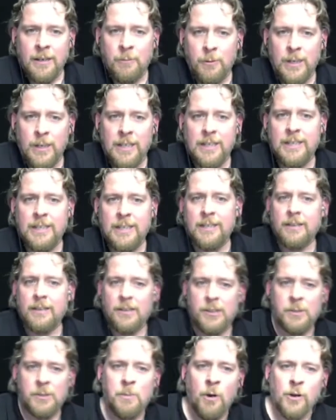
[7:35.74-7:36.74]
a really
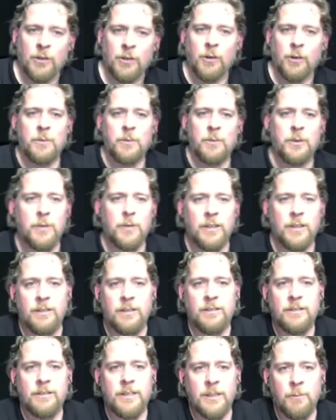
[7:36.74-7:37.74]
small computer
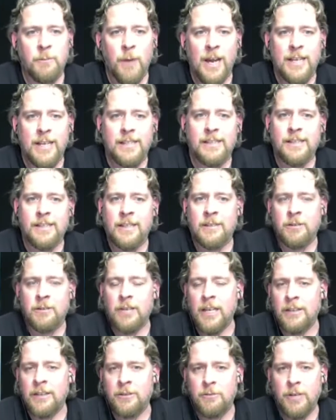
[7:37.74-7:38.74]
device, and you
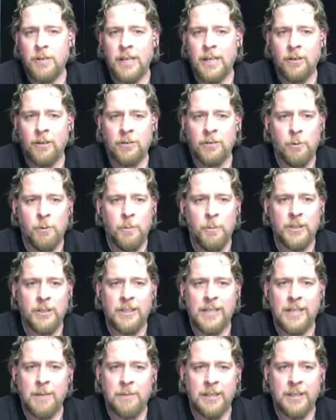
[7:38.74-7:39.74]
can do that on
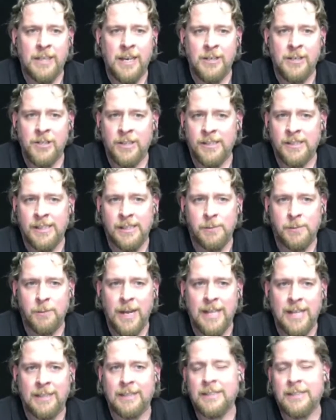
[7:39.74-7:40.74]
robotic applications as
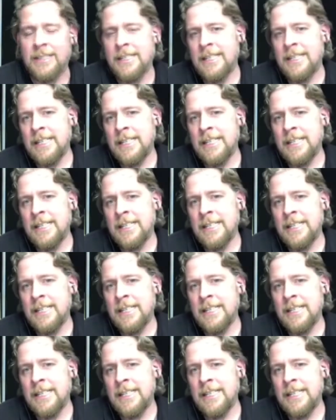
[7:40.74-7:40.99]
well.